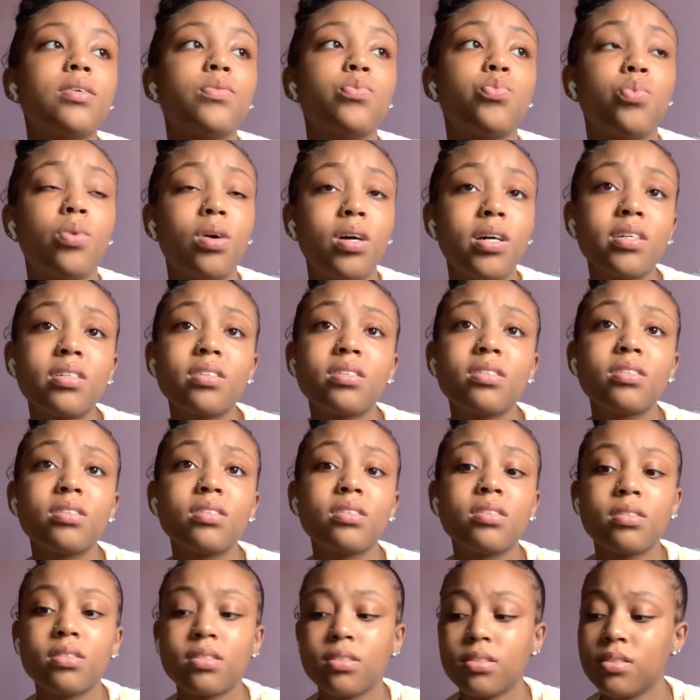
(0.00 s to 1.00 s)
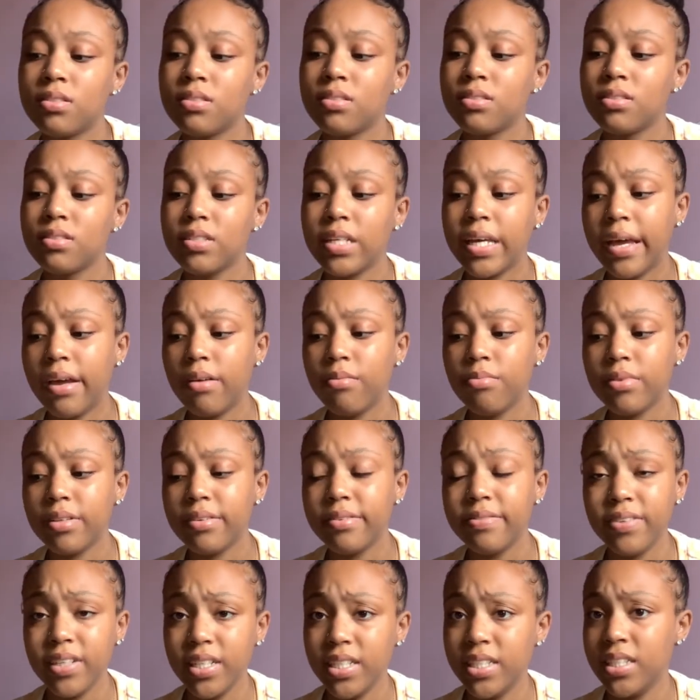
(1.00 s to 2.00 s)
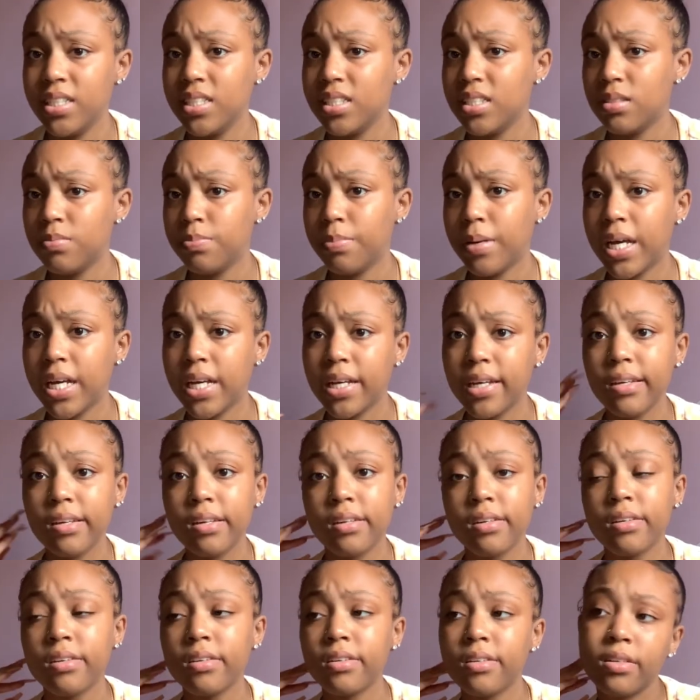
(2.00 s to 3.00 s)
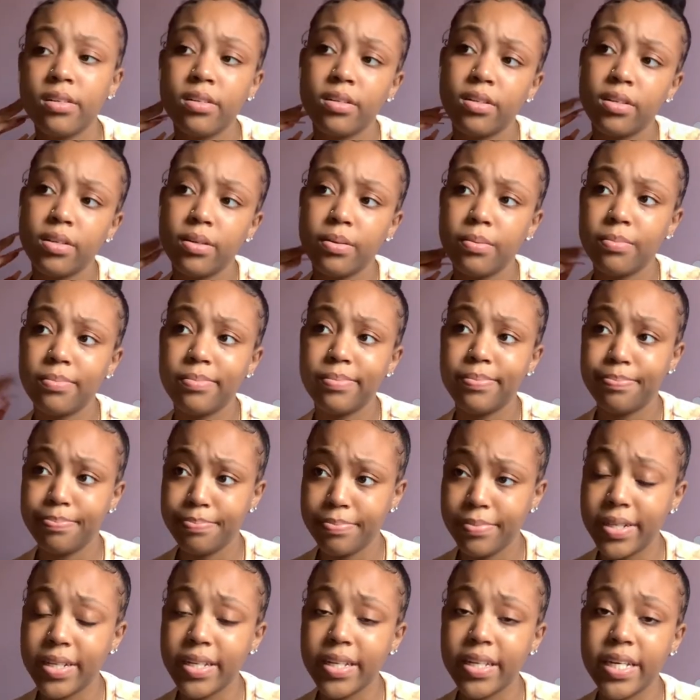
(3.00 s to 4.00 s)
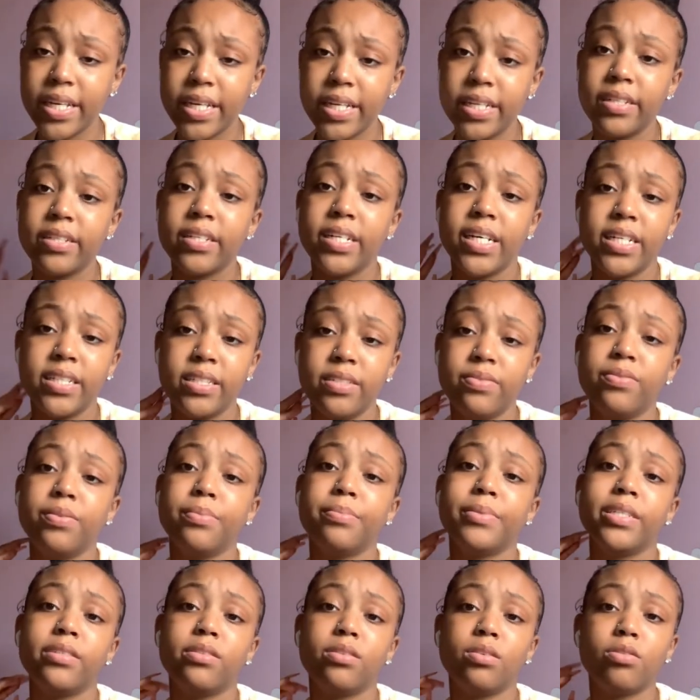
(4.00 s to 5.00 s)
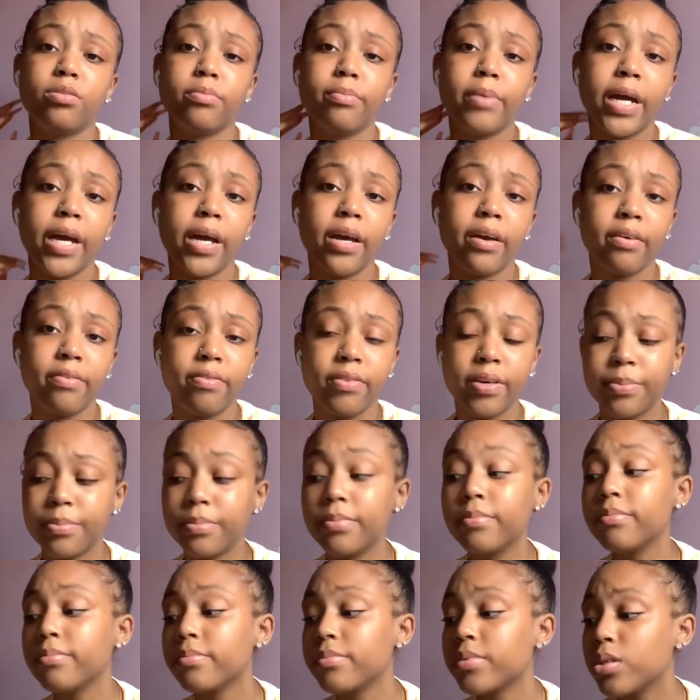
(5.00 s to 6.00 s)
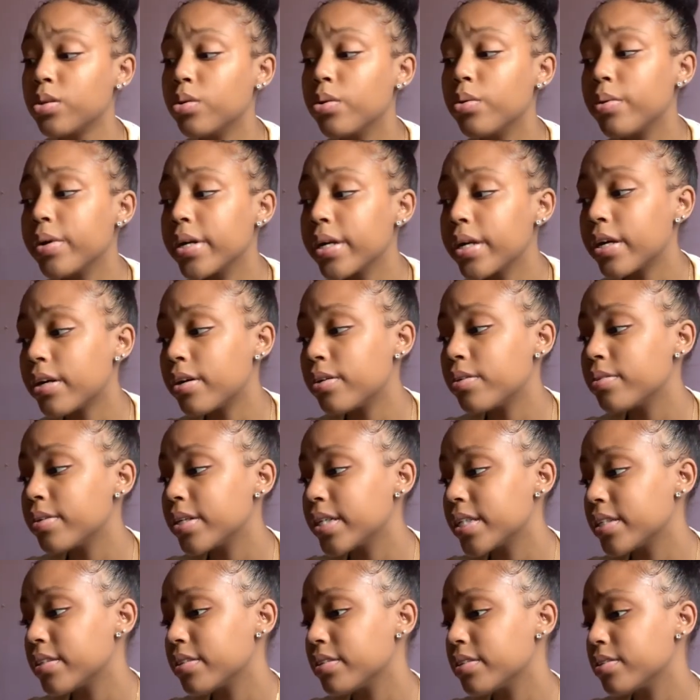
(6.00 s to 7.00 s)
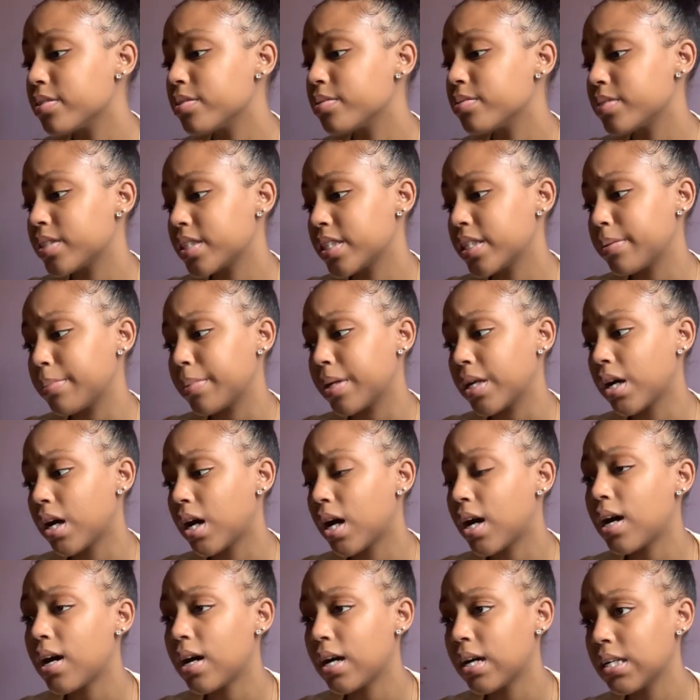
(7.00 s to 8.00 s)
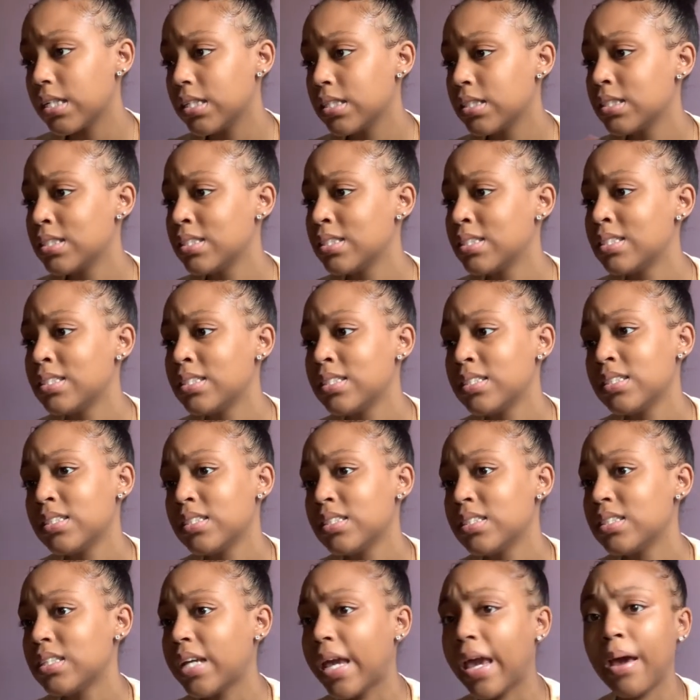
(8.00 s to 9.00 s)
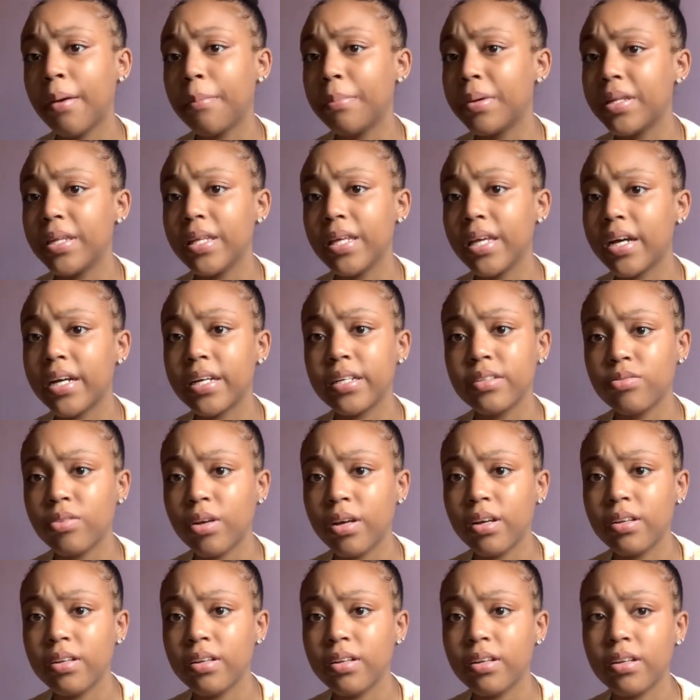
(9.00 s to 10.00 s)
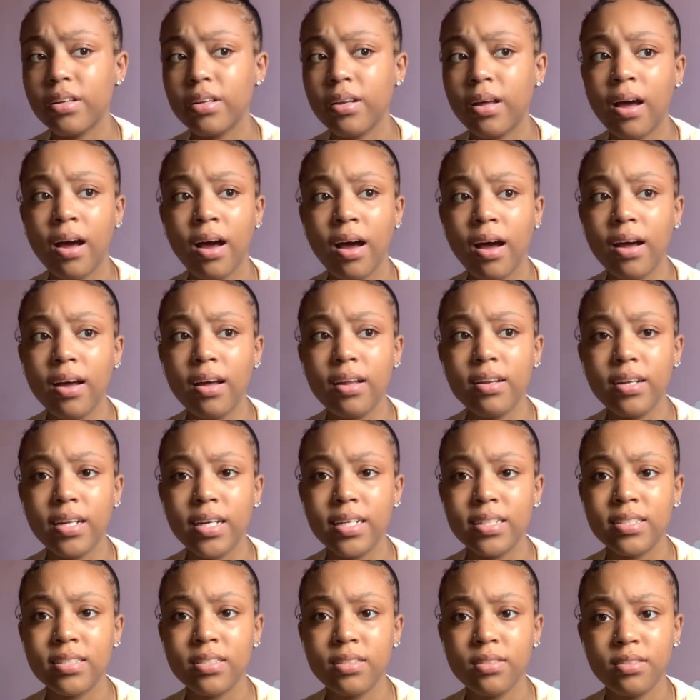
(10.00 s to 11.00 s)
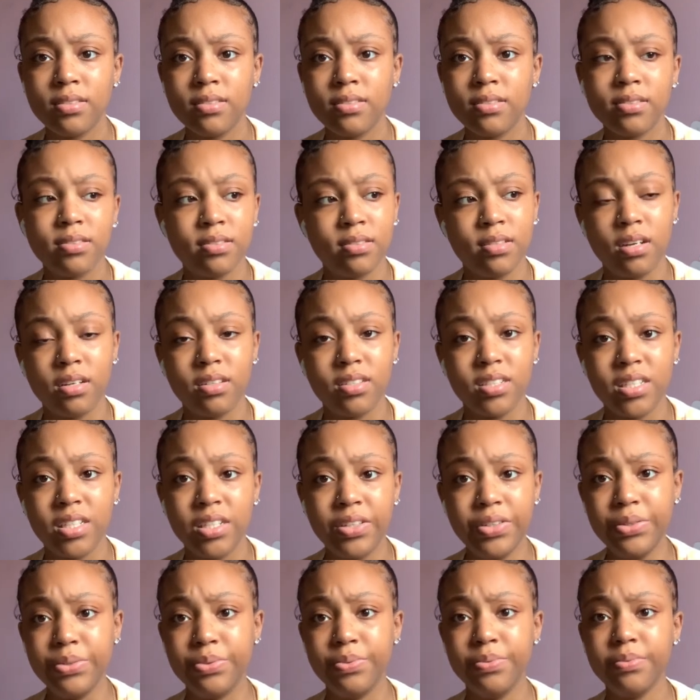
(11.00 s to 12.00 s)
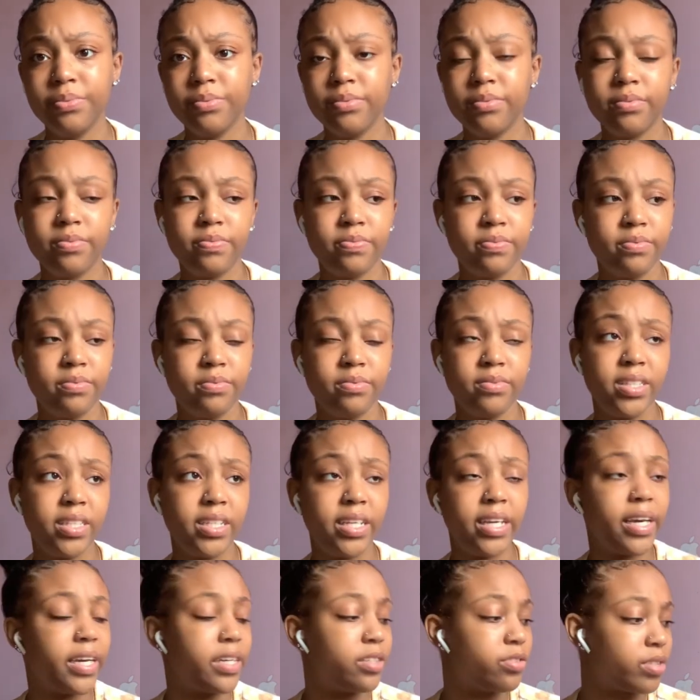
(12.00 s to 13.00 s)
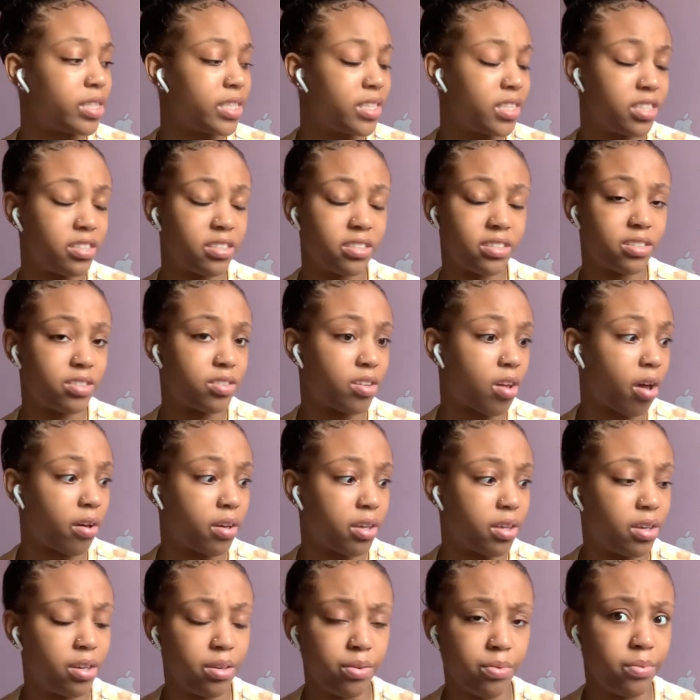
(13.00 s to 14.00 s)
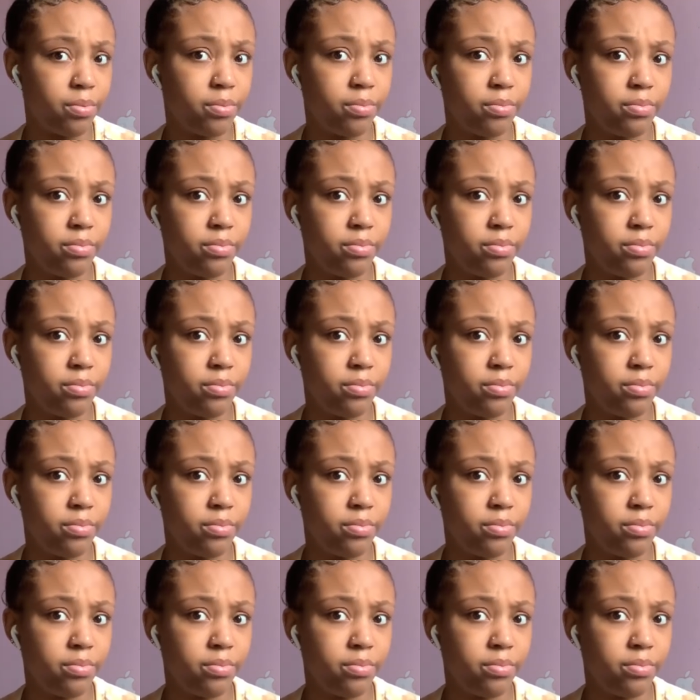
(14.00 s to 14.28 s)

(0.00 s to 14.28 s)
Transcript: Water can't really fit in this bag. But again, that's for my tote bag. If I'm going out and you know, it's gonna be hot, can't be dehydrated and hot. That's not cute. Dehydration is not cute.